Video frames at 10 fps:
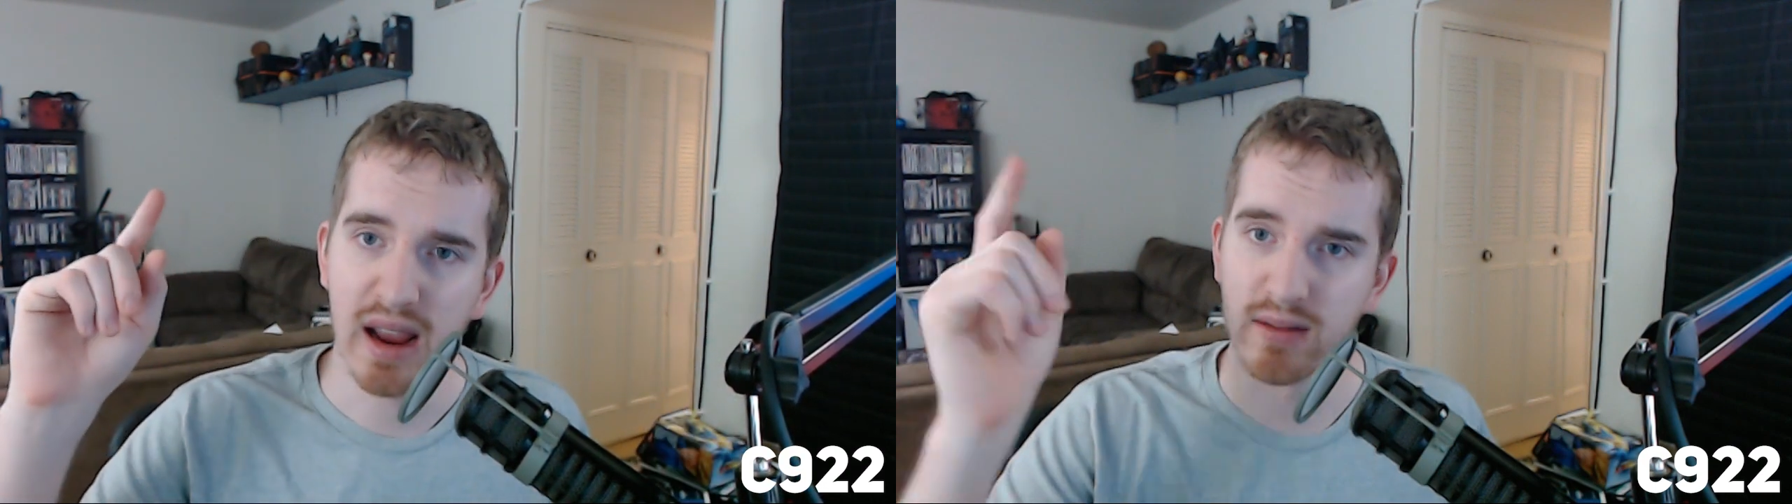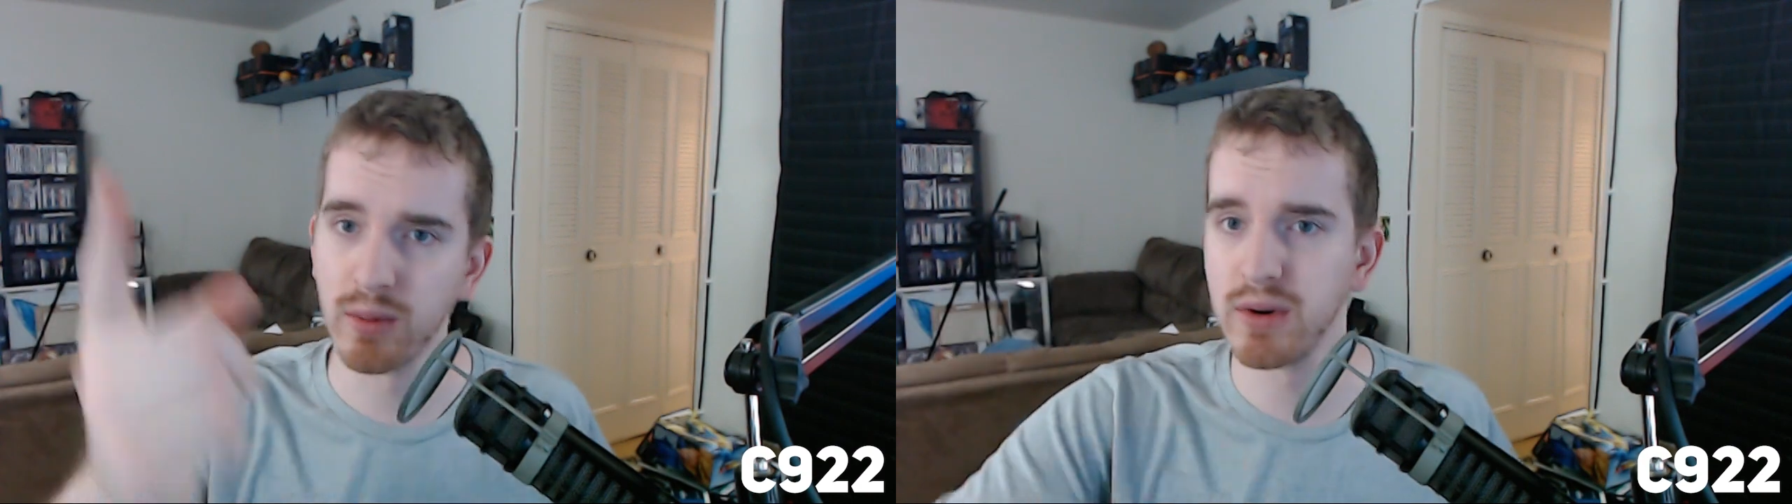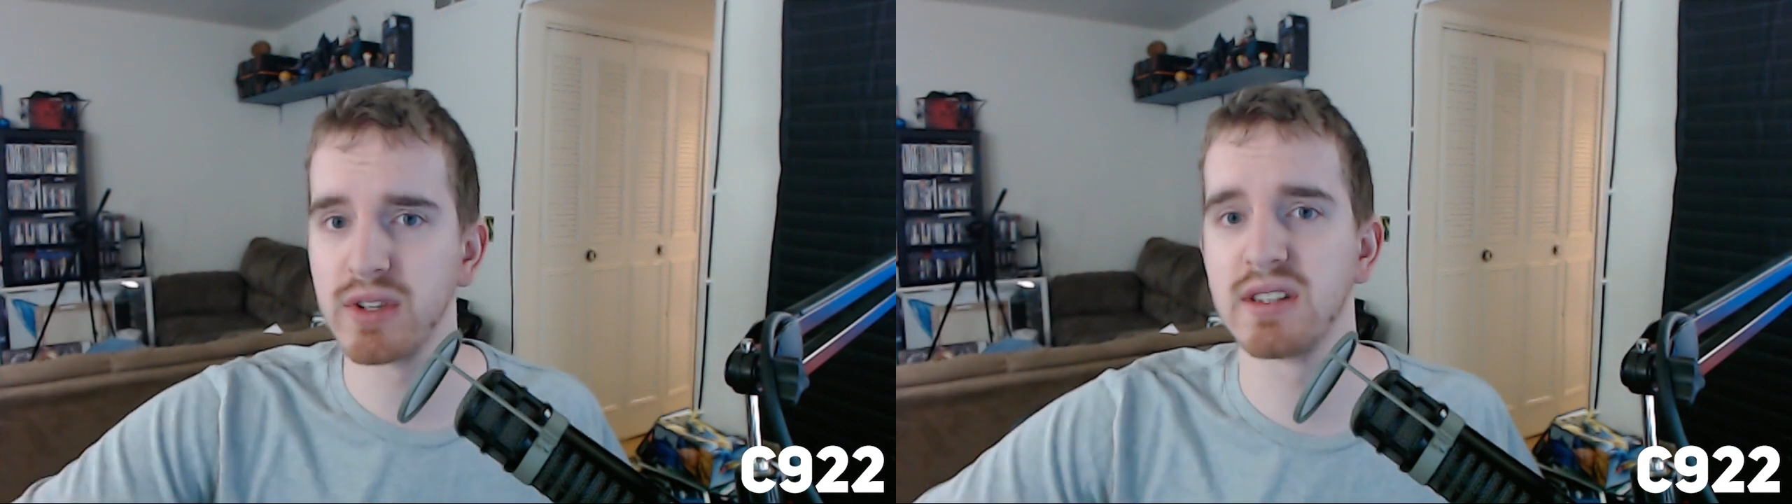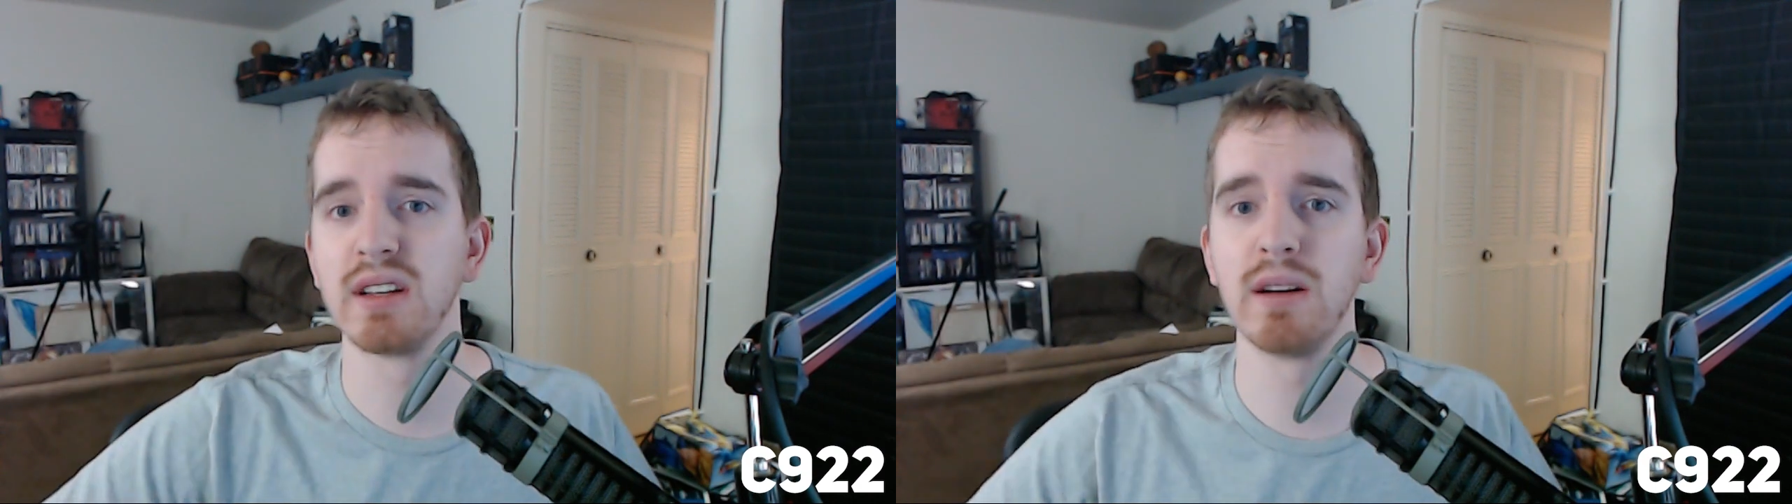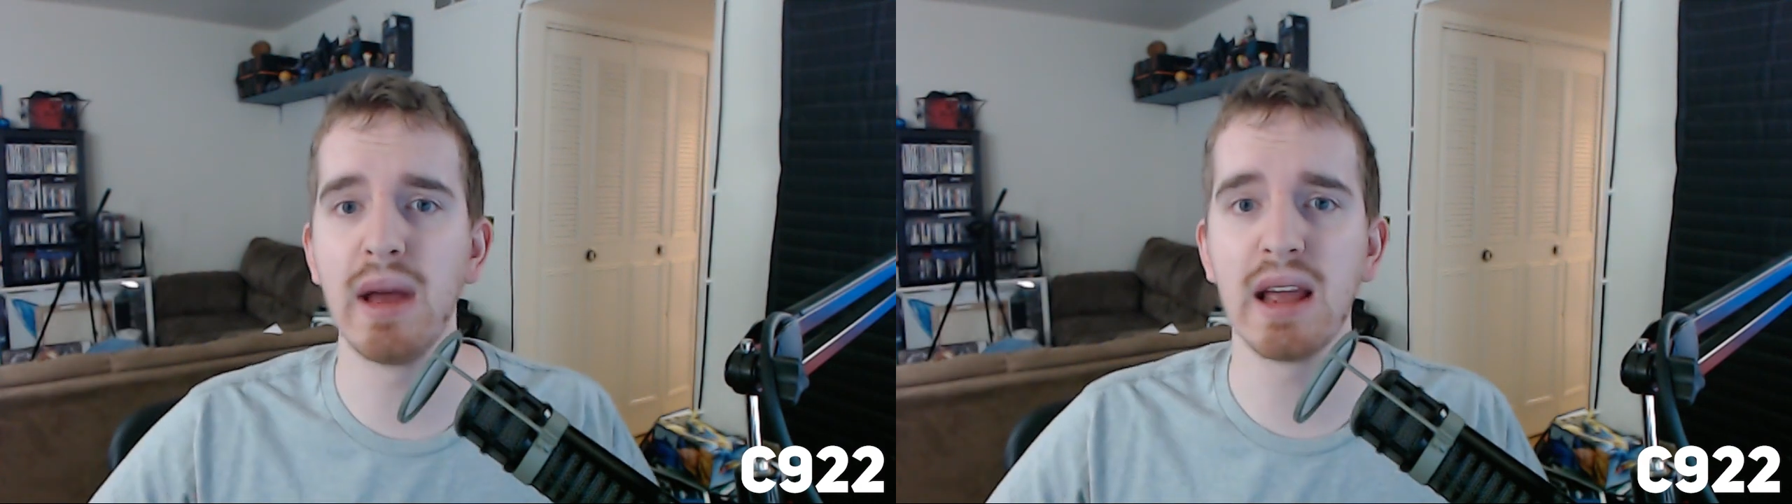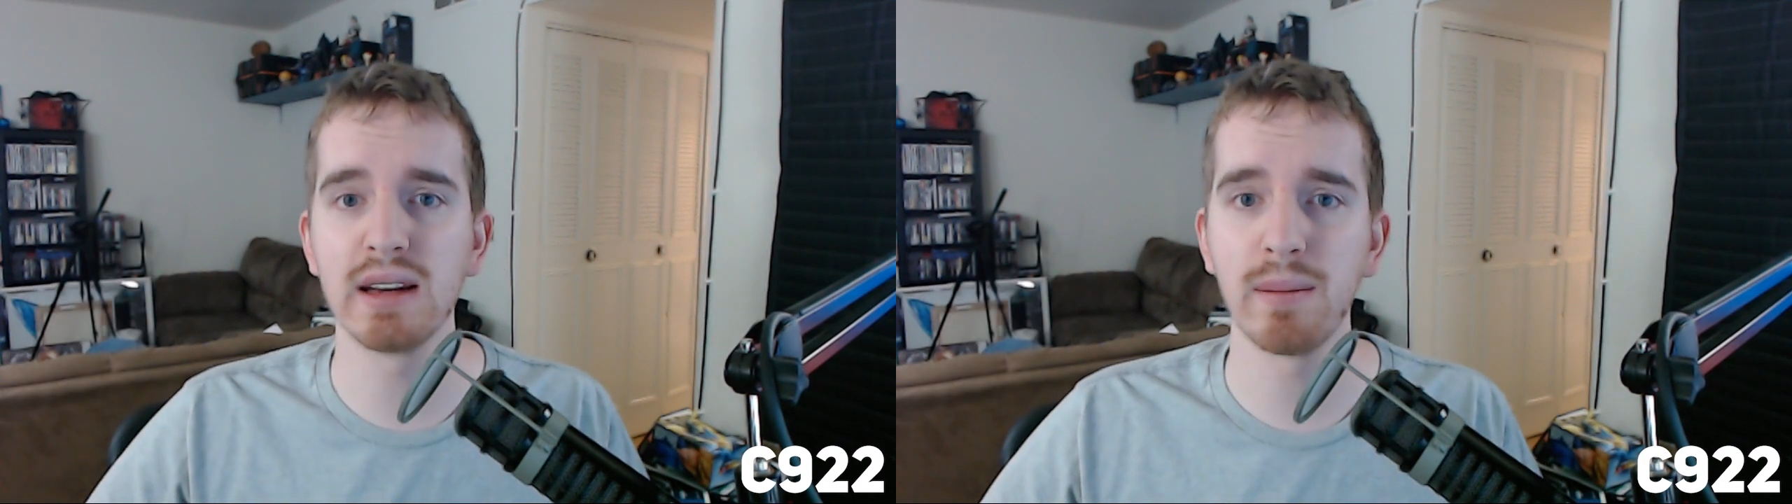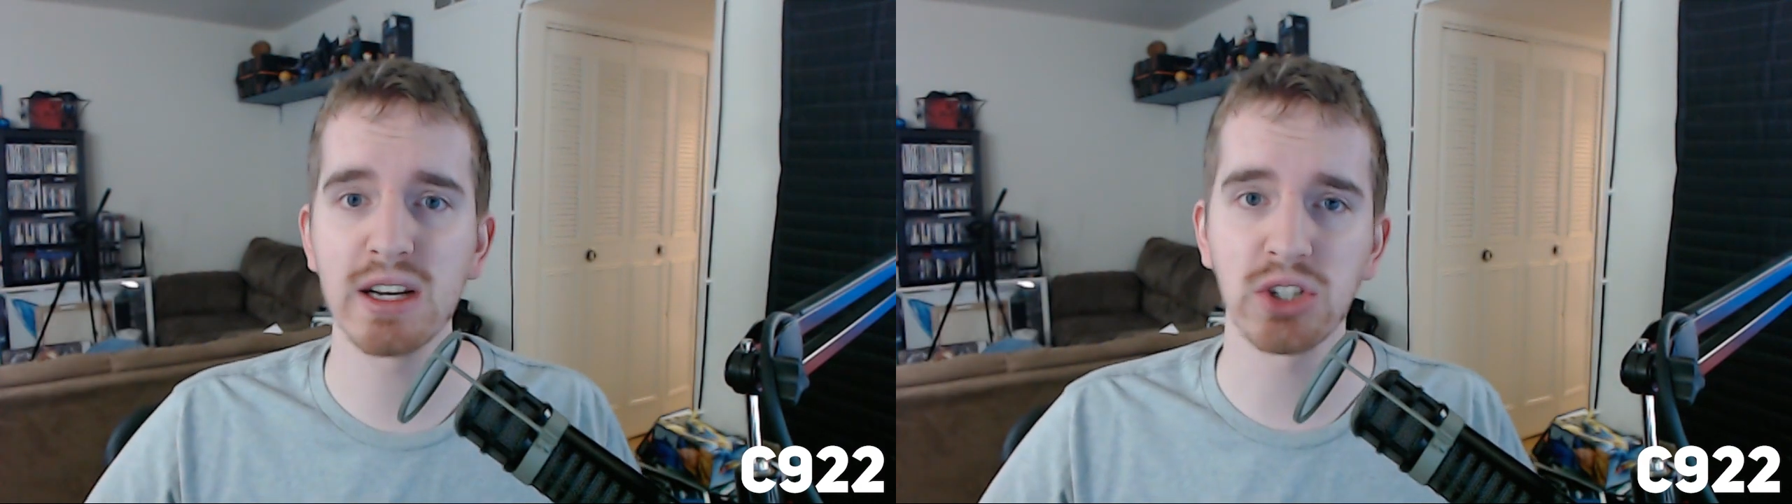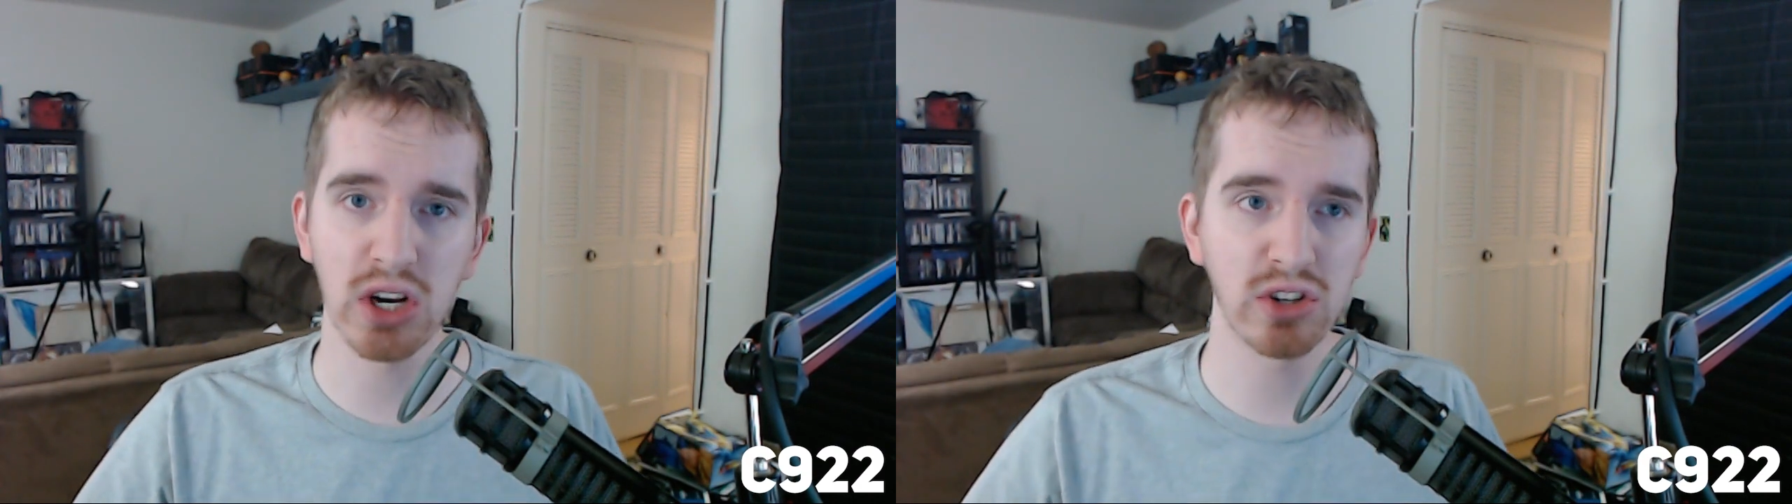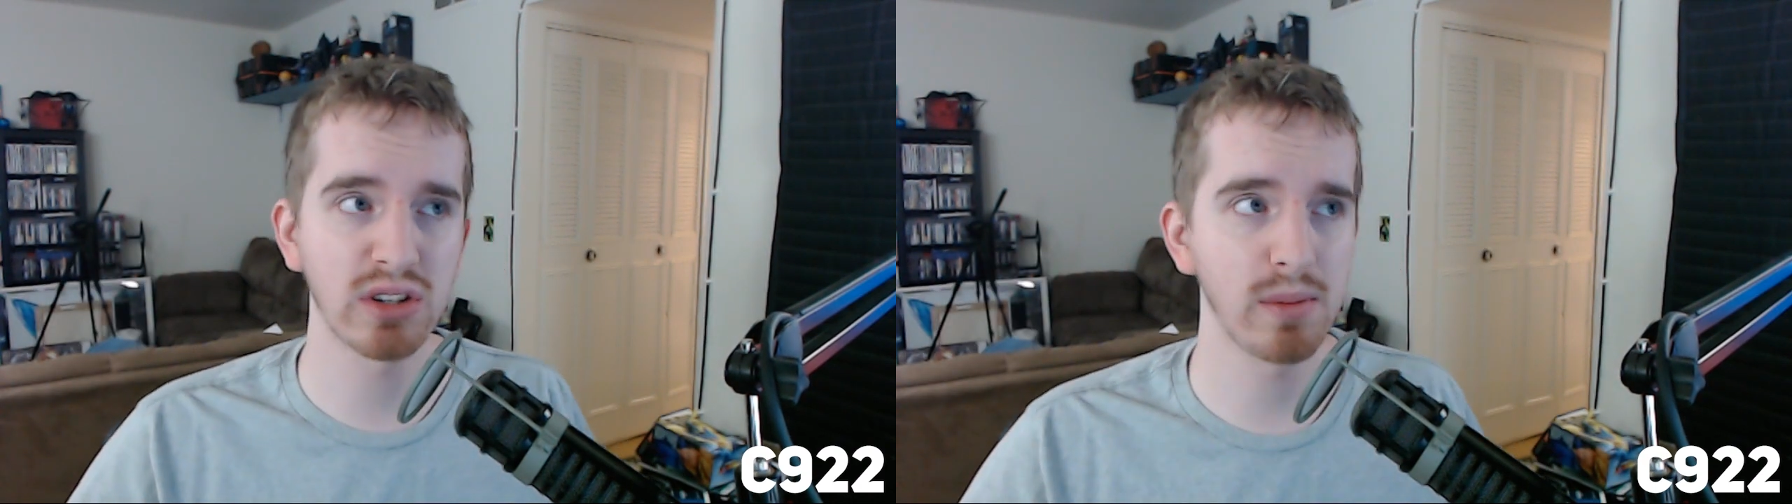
everyone wants to demand I make changes